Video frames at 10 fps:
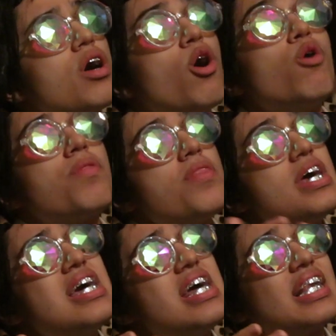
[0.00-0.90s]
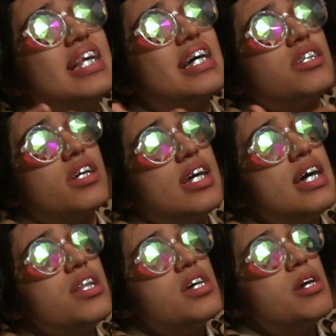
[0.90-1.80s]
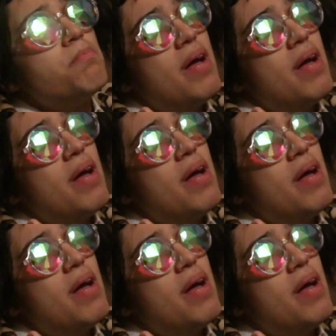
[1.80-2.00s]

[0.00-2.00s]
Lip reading: the whole thing, like, together in a